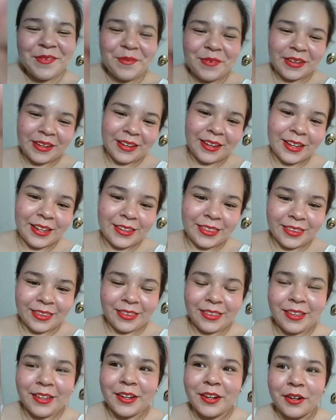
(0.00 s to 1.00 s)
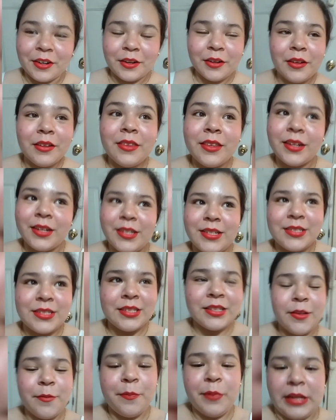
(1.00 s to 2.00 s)
but the girl that is
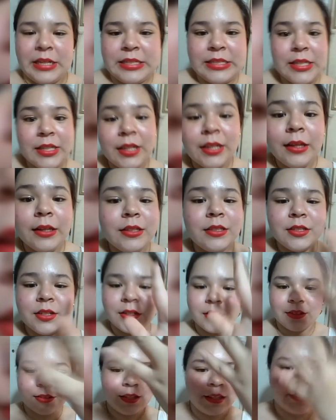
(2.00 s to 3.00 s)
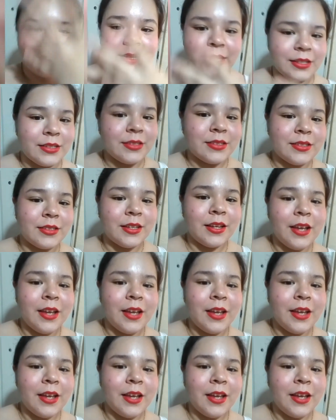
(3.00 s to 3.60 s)
in the painting is just like this.